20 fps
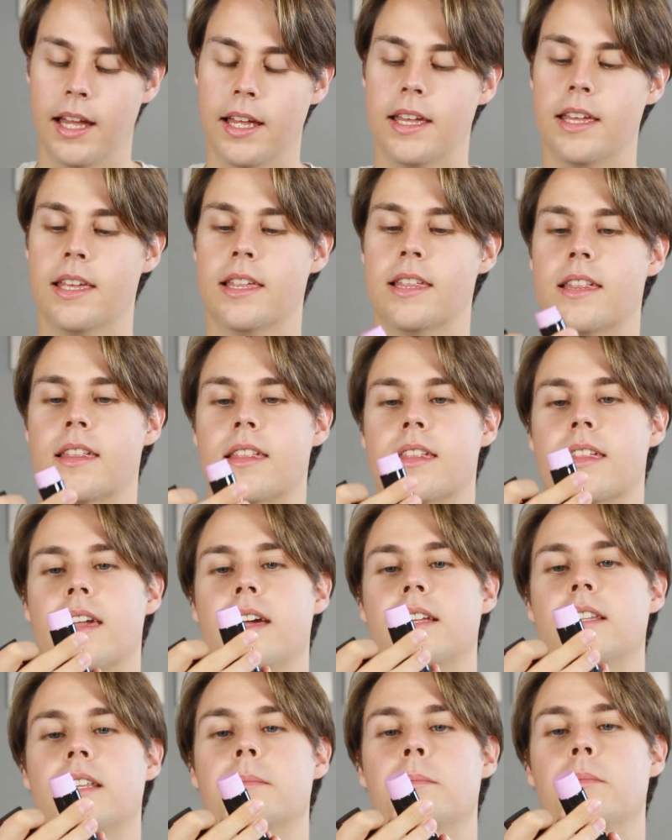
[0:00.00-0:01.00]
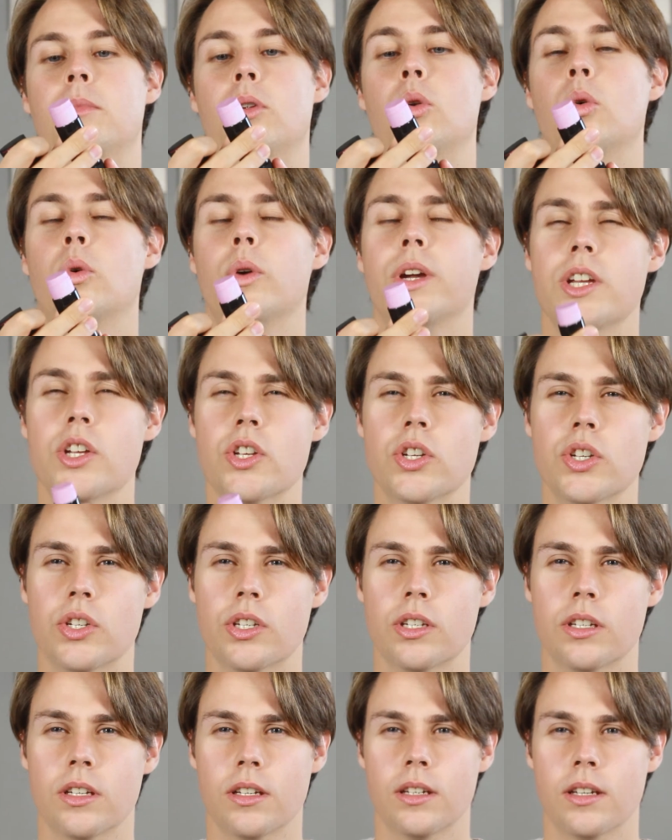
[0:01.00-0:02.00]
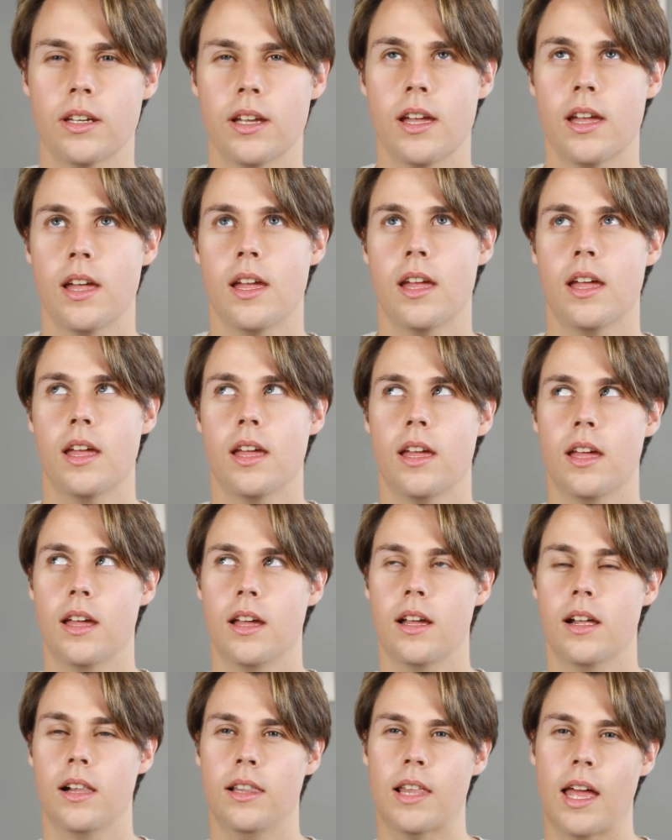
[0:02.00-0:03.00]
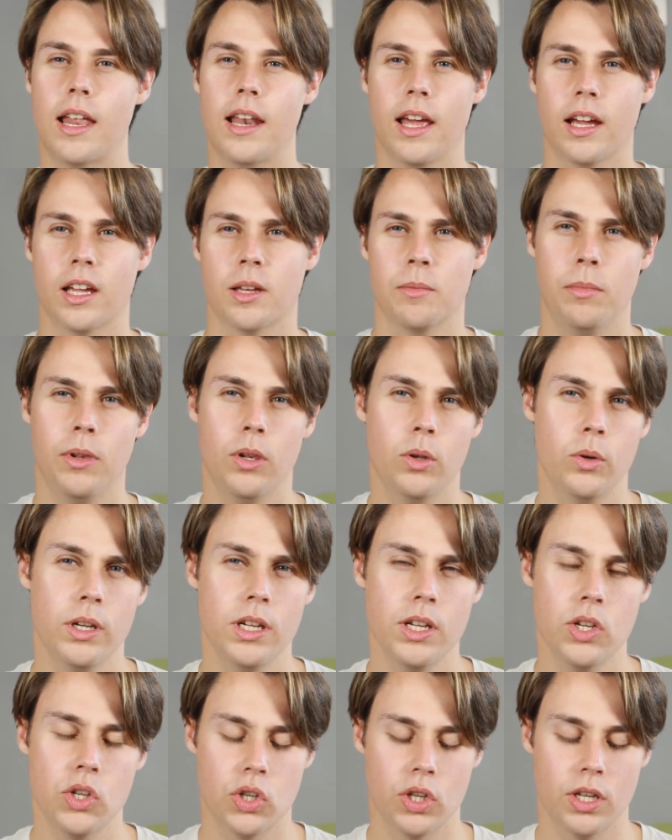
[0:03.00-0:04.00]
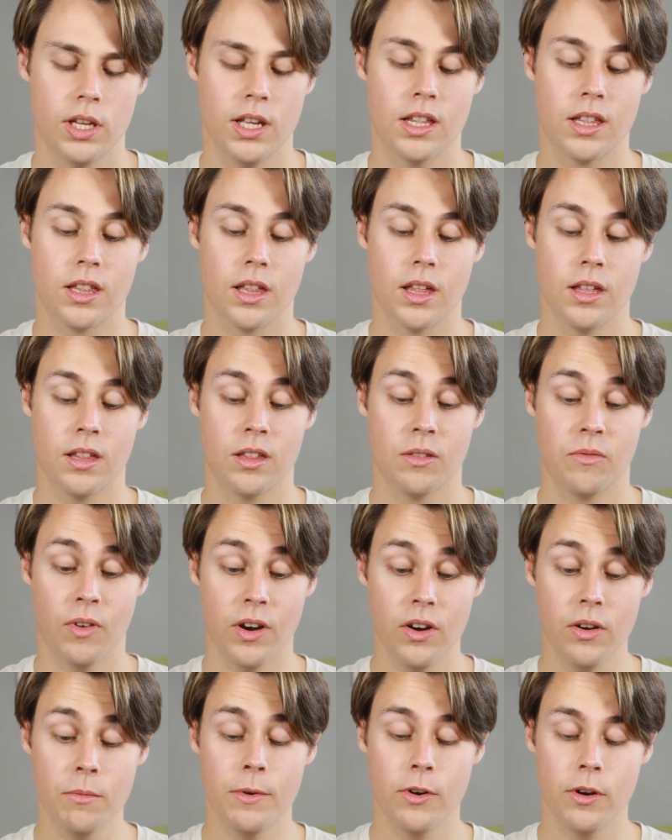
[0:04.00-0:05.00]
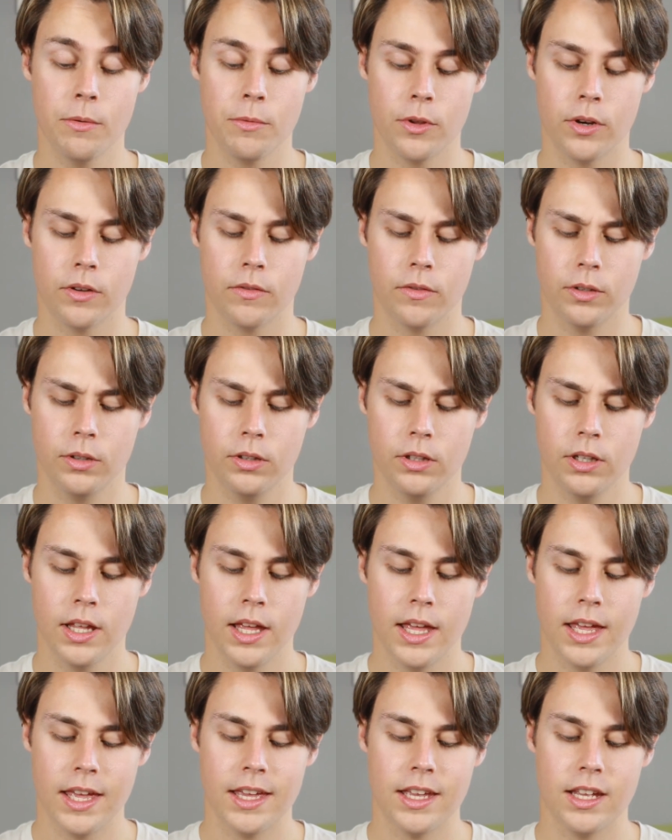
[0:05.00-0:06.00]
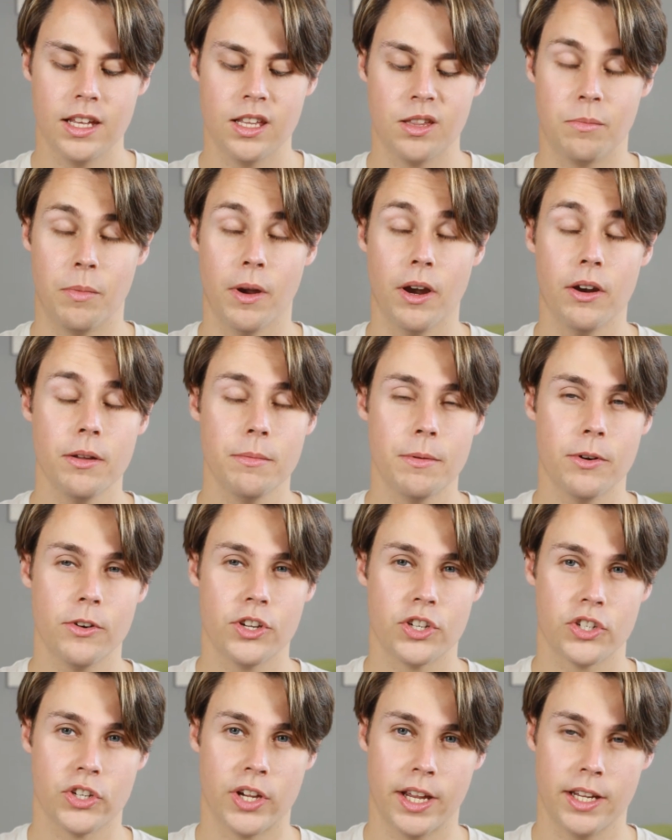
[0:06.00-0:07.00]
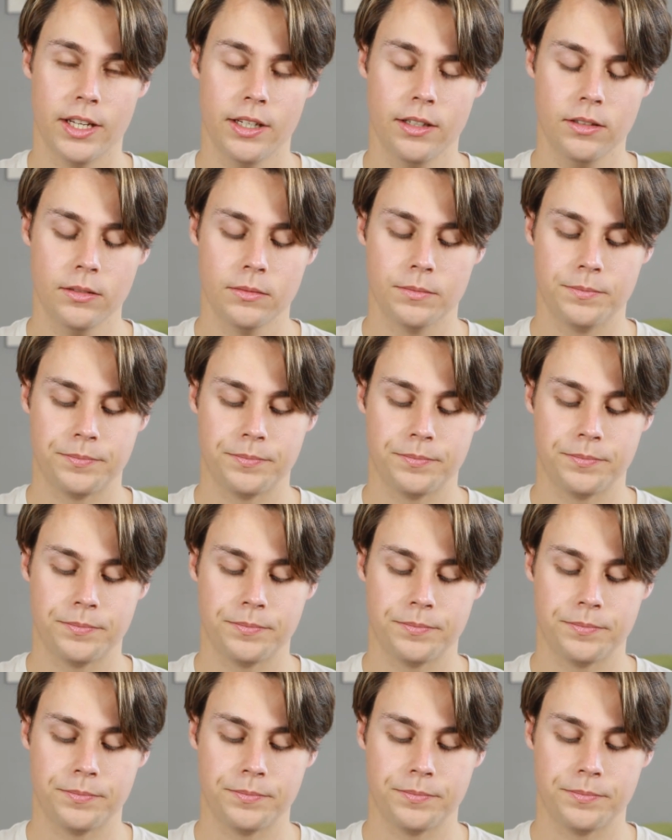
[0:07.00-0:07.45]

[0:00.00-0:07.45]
Is kind of bluish, lilac bluish. Is very beautiful. It's very shine,